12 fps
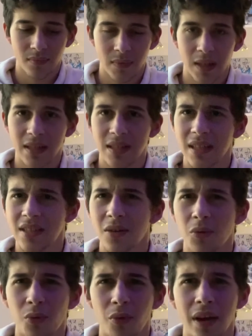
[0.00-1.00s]
it's a
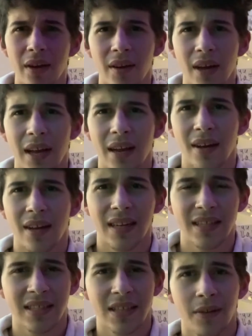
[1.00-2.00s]
weird and
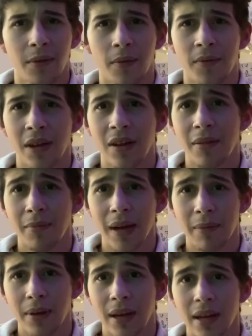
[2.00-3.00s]
unnecessary reveal in my
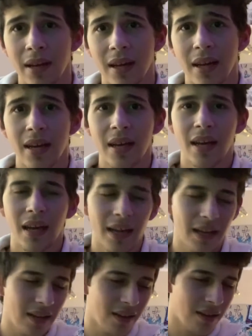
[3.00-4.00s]
opinion,
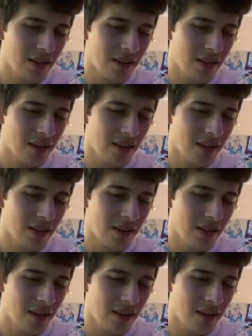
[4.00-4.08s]
and